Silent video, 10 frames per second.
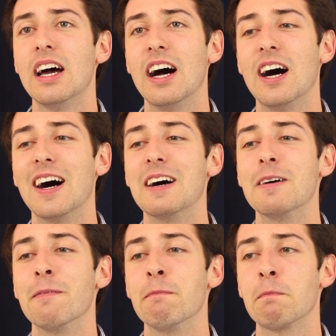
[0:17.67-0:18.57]

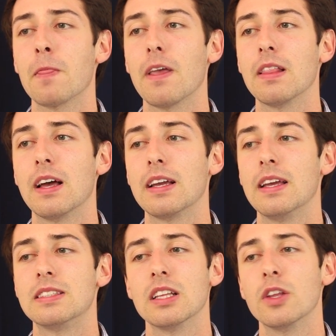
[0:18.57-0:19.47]
Like
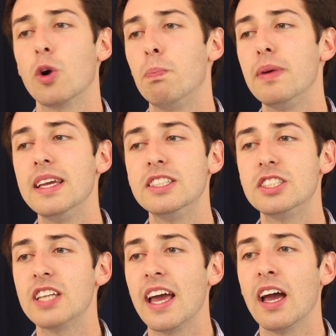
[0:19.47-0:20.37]
it's a little
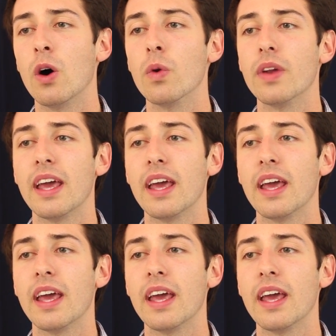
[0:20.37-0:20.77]
beach town,